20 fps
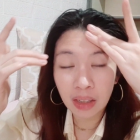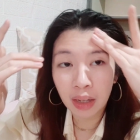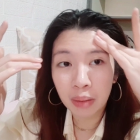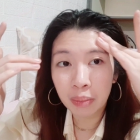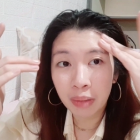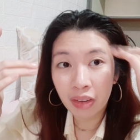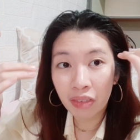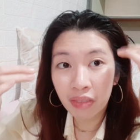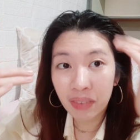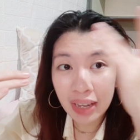
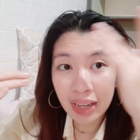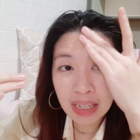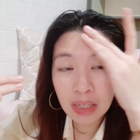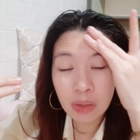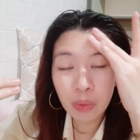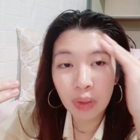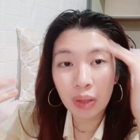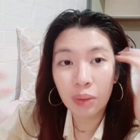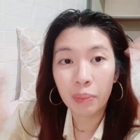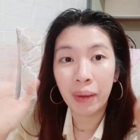on my
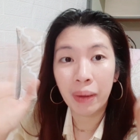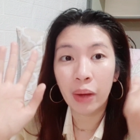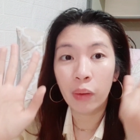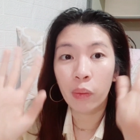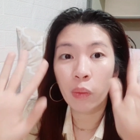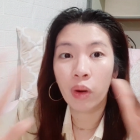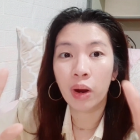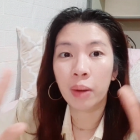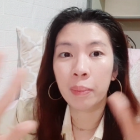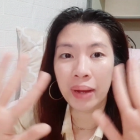face with my
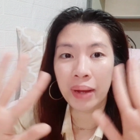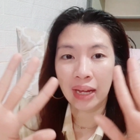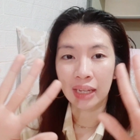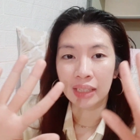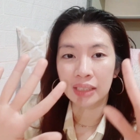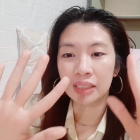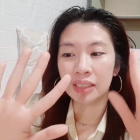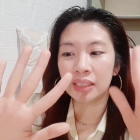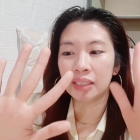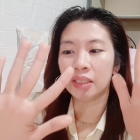warm hands.